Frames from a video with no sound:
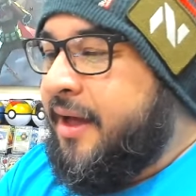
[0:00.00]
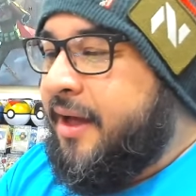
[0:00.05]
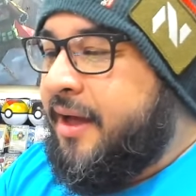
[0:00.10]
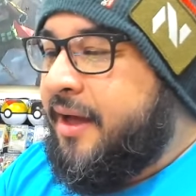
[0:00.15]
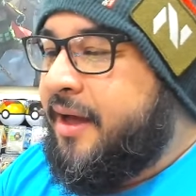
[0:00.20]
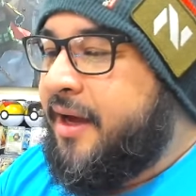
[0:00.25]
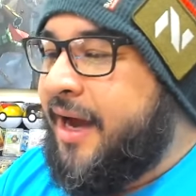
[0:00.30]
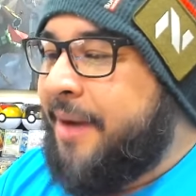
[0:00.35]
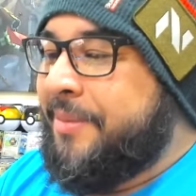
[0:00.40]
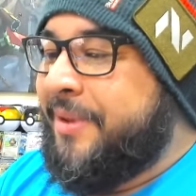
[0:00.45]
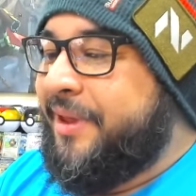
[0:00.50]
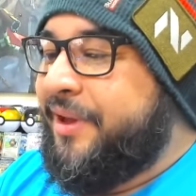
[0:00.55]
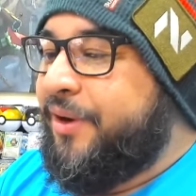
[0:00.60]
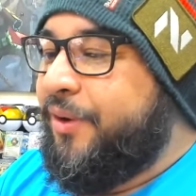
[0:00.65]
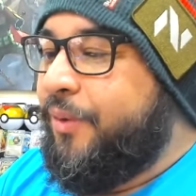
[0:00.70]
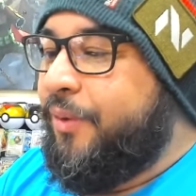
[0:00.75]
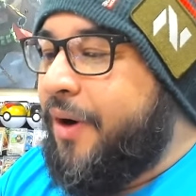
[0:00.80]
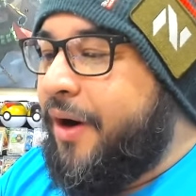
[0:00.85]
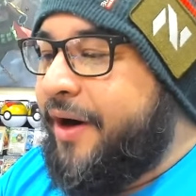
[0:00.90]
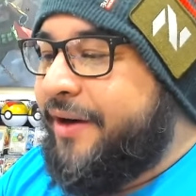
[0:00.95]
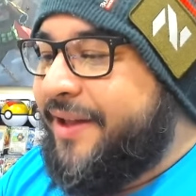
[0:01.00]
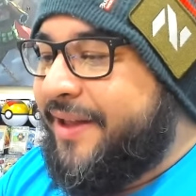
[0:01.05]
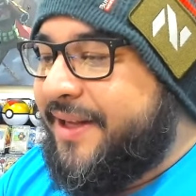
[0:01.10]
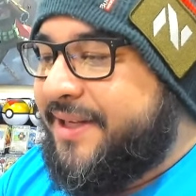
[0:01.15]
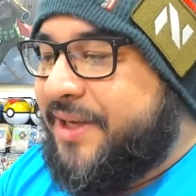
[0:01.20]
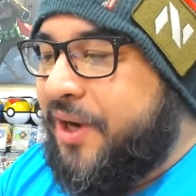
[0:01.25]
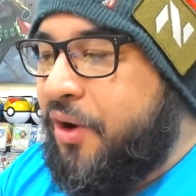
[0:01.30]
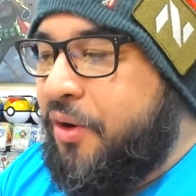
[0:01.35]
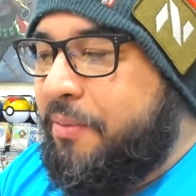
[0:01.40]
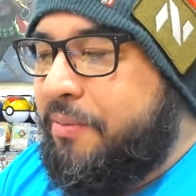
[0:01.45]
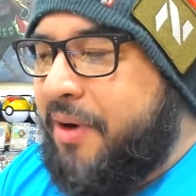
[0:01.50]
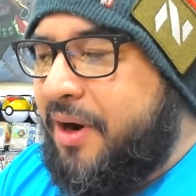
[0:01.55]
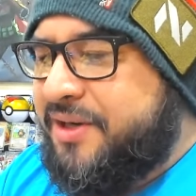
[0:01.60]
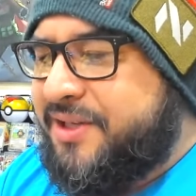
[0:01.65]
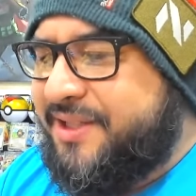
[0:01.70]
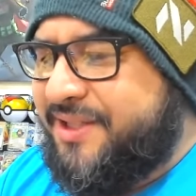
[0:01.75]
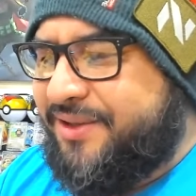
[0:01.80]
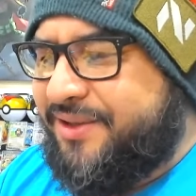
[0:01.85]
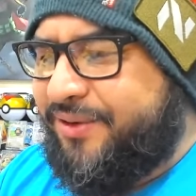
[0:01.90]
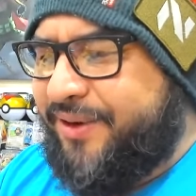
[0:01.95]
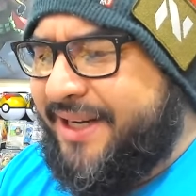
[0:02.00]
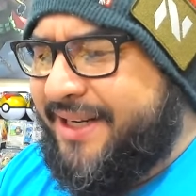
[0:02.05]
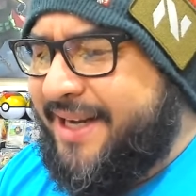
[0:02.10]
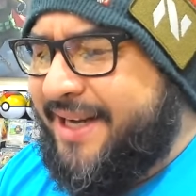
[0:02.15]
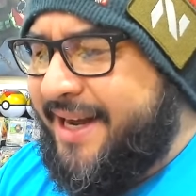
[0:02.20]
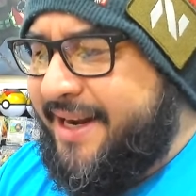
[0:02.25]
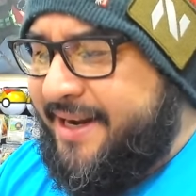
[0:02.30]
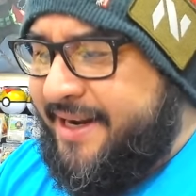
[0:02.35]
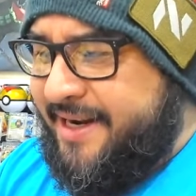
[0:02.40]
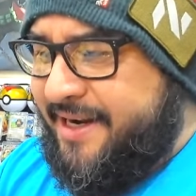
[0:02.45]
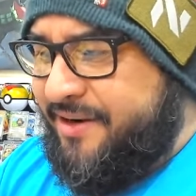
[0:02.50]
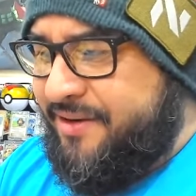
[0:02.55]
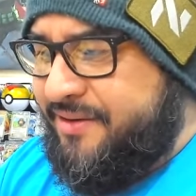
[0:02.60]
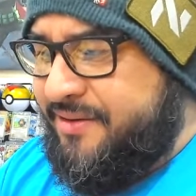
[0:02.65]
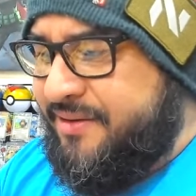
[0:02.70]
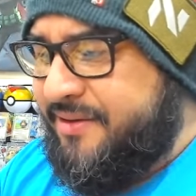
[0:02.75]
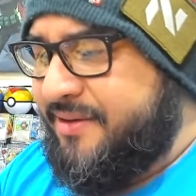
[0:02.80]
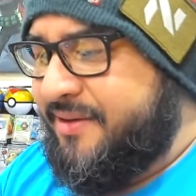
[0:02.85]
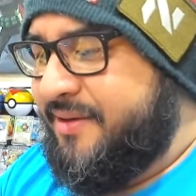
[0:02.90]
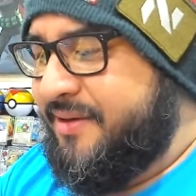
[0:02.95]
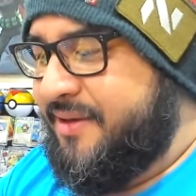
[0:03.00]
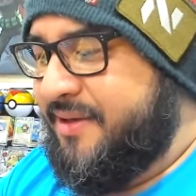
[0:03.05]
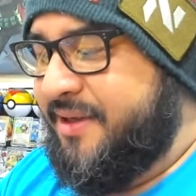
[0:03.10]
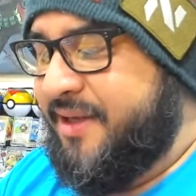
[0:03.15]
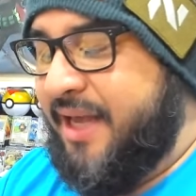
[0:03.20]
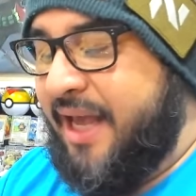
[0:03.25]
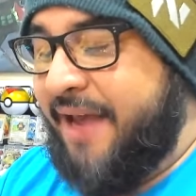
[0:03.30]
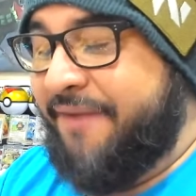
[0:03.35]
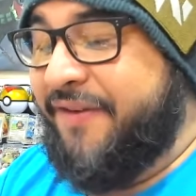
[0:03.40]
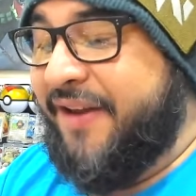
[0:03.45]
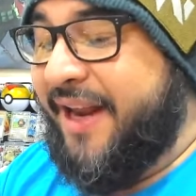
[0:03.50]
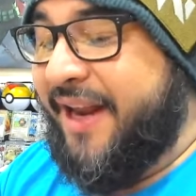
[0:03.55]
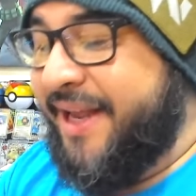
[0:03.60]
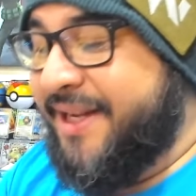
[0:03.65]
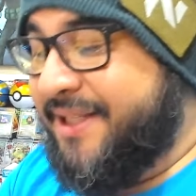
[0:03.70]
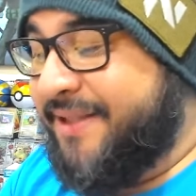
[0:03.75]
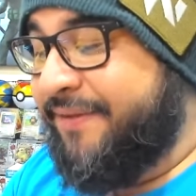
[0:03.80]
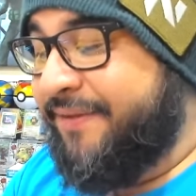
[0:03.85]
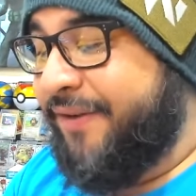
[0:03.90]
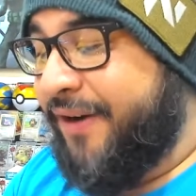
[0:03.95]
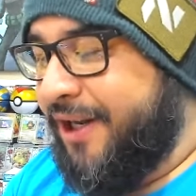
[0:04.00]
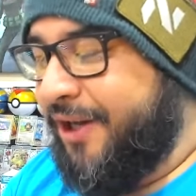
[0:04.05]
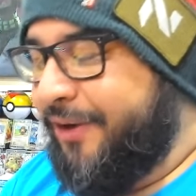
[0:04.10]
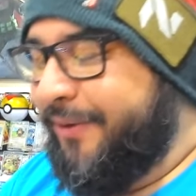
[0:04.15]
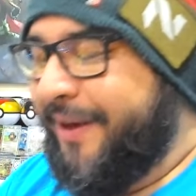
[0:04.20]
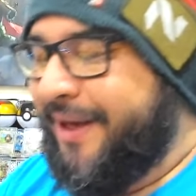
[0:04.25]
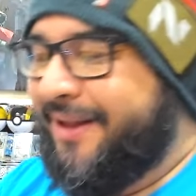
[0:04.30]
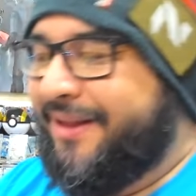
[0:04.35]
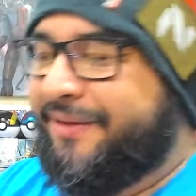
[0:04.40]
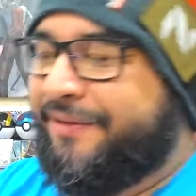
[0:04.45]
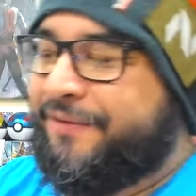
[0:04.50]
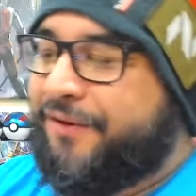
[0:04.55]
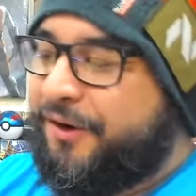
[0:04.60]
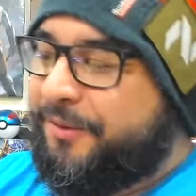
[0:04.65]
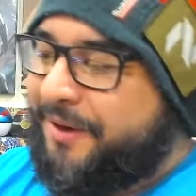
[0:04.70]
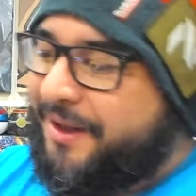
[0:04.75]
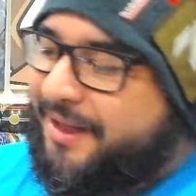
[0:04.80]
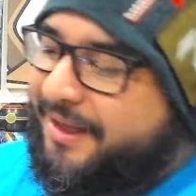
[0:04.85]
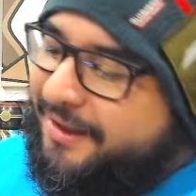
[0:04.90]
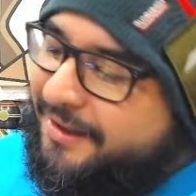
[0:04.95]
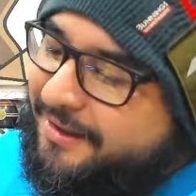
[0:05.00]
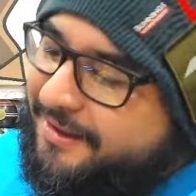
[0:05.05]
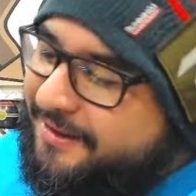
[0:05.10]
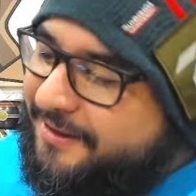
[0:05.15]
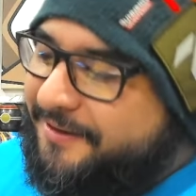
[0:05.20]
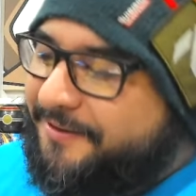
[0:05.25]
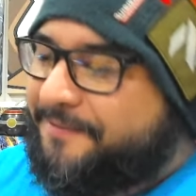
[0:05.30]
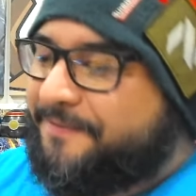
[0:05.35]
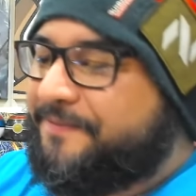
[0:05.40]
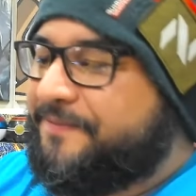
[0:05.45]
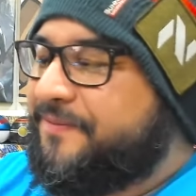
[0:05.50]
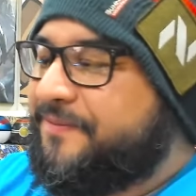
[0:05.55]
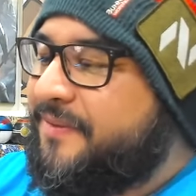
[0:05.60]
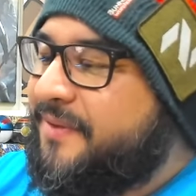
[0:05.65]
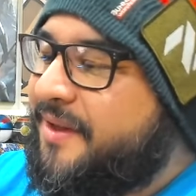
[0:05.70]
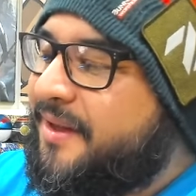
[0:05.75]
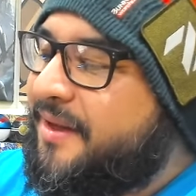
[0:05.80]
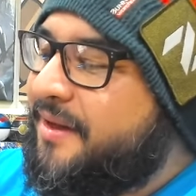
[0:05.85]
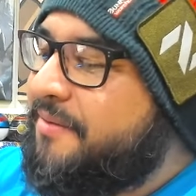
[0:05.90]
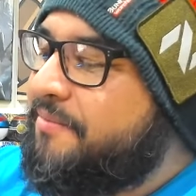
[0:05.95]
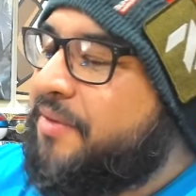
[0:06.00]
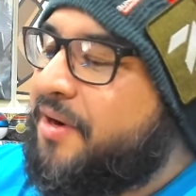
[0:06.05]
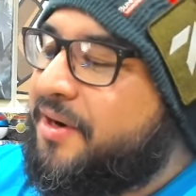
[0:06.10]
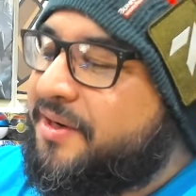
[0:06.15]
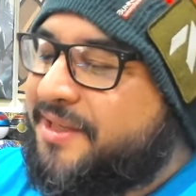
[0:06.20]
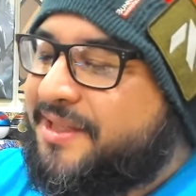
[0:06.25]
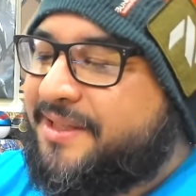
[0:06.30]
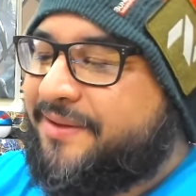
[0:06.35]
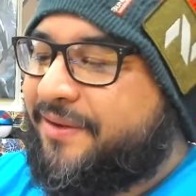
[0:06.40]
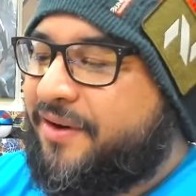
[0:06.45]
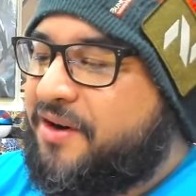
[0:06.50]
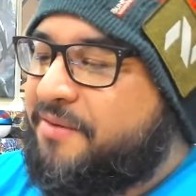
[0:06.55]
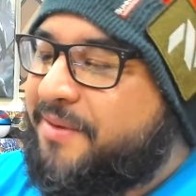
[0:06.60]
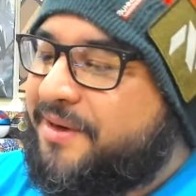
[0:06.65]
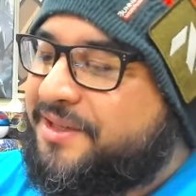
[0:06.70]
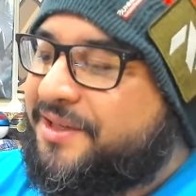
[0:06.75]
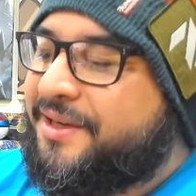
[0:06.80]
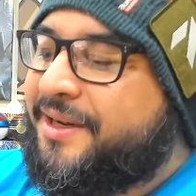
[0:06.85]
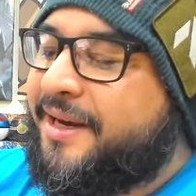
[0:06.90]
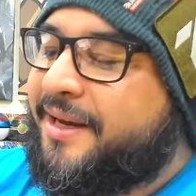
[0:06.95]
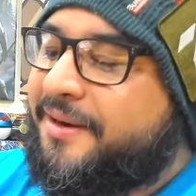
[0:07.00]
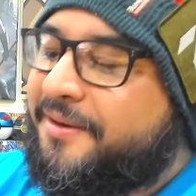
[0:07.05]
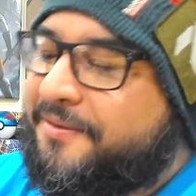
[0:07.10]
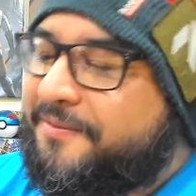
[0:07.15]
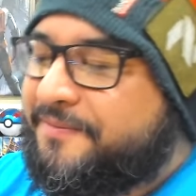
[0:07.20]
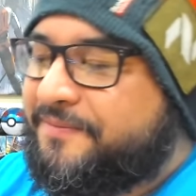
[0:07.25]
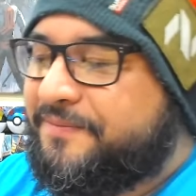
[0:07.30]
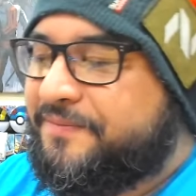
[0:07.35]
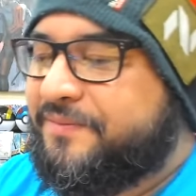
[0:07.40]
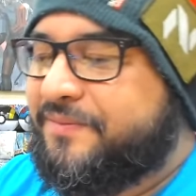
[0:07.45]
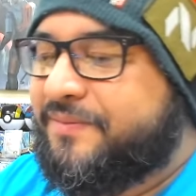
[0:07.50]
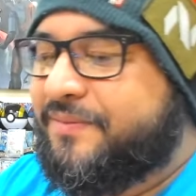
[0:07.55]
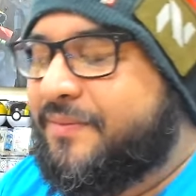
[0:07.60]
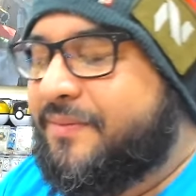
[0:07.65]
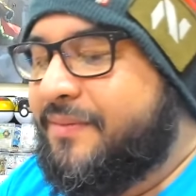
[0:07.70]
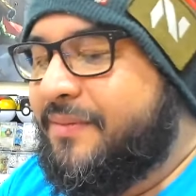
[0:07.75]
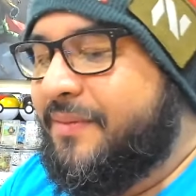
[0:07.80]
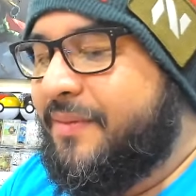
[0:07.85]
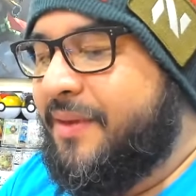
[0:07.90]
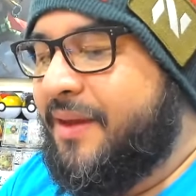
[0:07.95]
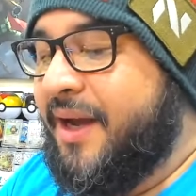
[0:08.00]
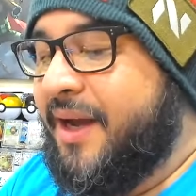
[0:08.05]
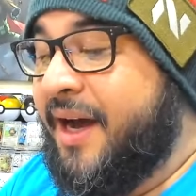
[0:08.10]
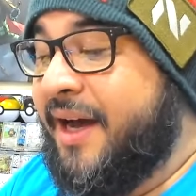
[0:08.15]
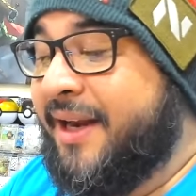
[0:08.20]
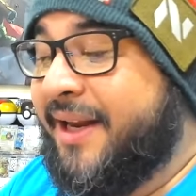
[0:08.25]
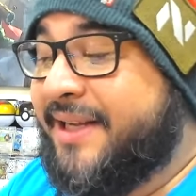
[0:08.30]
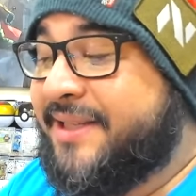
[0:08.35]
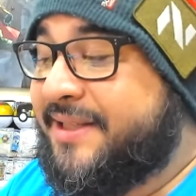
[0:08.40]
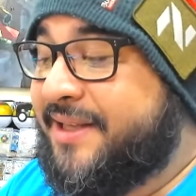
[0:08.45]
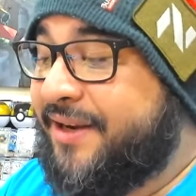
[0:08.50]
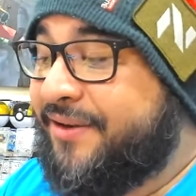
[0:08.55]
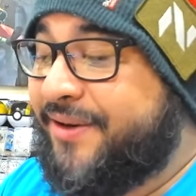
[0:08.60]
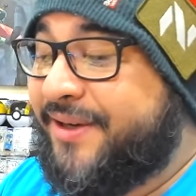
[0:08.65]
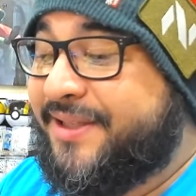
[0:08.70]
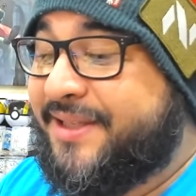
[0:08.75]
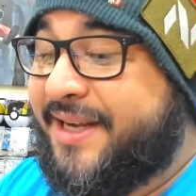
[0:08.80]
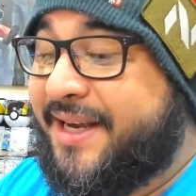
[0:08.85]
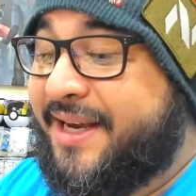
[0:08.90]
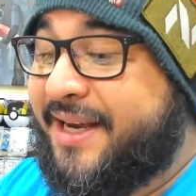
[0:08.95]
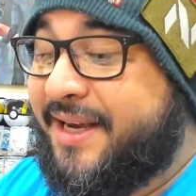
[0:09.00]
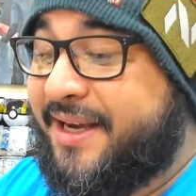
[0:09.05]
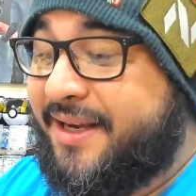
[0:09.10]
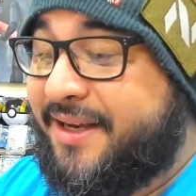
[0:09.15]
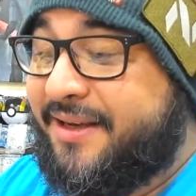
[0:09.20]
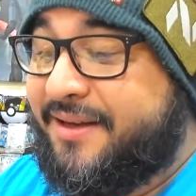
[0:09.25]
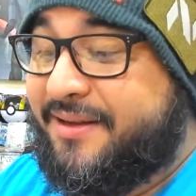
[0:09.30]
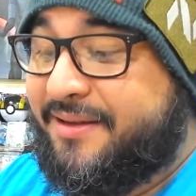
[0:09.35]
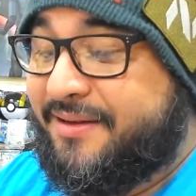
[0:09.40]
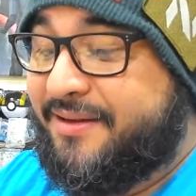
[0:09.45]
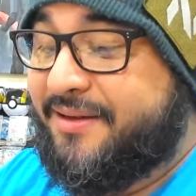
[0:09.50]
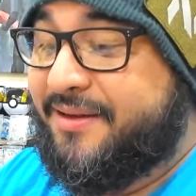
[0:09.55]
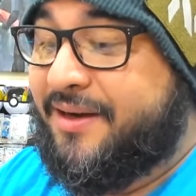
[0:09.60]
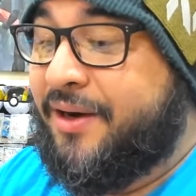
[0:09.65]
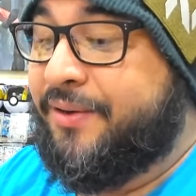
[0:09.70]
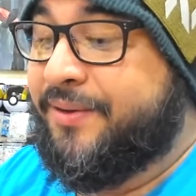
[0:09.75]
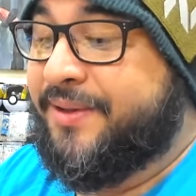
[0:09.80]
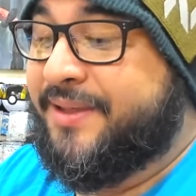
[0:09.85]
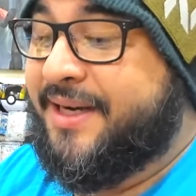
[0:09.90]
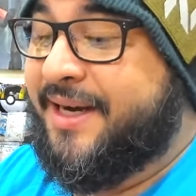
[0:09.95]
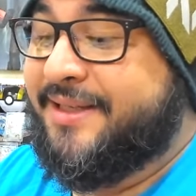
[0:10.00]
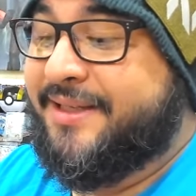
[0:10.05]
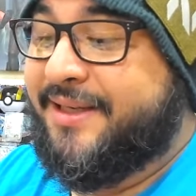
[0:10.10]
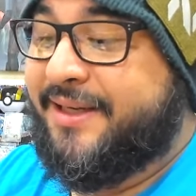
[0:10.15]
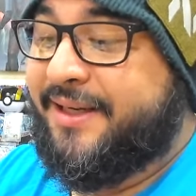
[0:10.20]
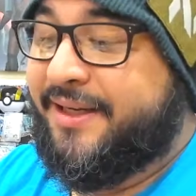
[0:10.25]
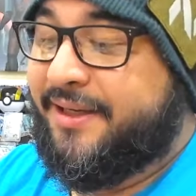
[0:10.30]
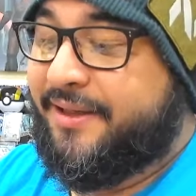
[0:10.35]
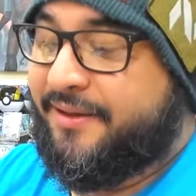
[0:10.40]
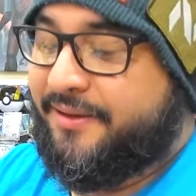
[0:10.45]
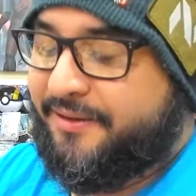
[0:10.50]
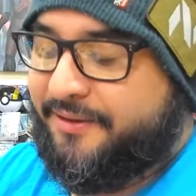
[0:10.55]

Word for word: I'm a little worried that this whole box is already dead now. If it is following the formula, box is very much dead. Unless there is a Altart in here.